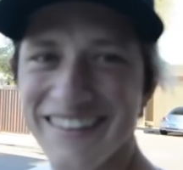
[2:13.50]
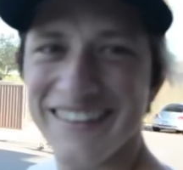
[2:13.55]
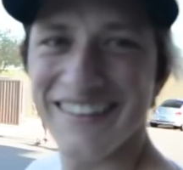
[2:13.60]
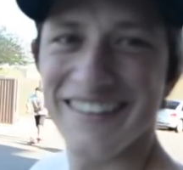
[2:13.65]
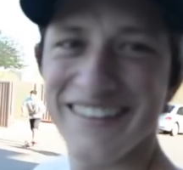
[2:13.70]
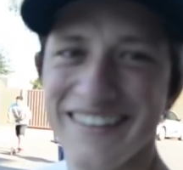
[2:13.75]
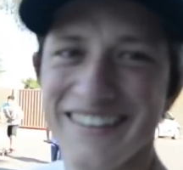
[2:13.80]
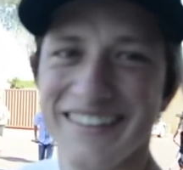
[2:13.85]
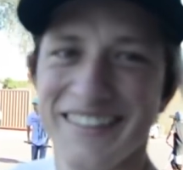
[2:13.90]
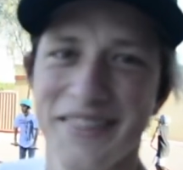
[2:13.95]
about to
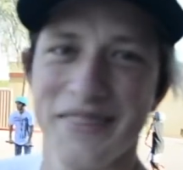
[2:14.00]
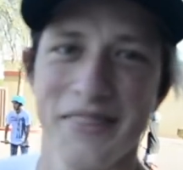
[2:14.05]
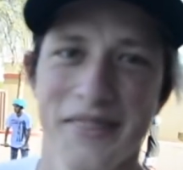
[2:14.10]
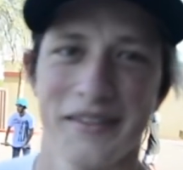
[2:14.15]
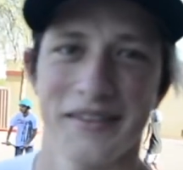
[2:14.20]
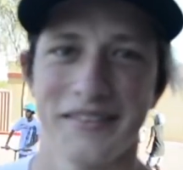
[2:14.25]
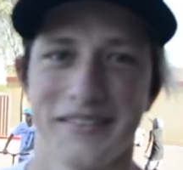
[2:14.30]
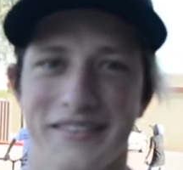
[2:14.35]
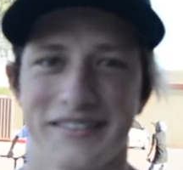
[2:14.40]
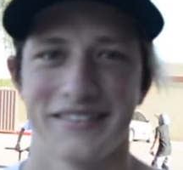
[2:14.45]
pound some
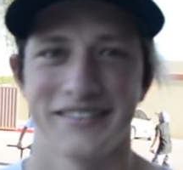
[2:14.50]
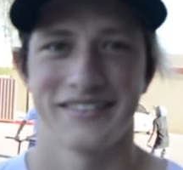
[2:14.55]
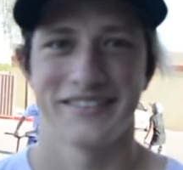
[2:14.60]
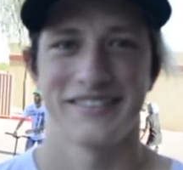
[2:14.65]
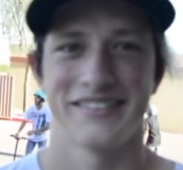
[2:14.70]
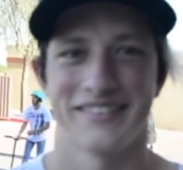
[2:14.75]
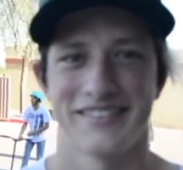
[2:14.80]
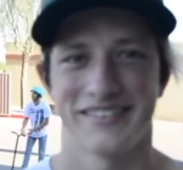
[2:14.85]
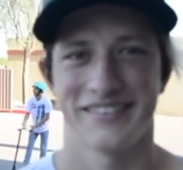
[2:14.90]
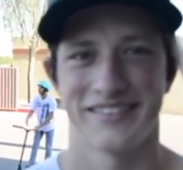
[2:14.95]
waters for
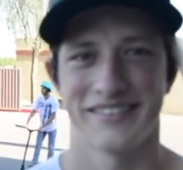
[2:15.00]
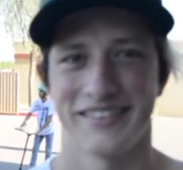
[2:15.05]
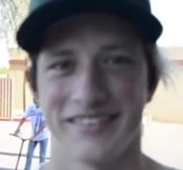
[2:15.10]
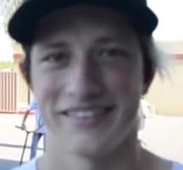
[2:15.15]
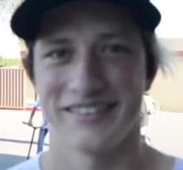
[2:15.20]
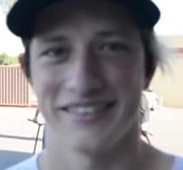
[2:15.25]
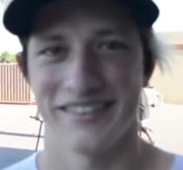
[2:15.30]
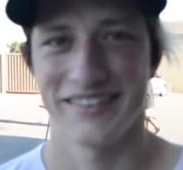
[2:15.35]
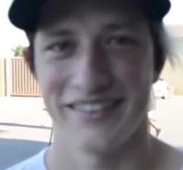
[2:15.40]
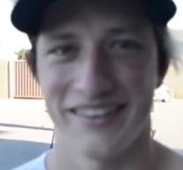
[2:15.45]
this vlog or
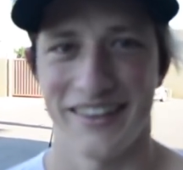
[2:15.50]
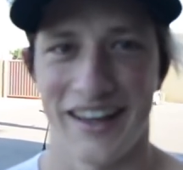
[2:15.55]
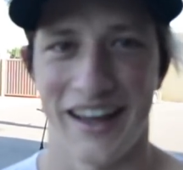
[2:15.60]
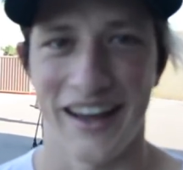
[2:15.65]
what? I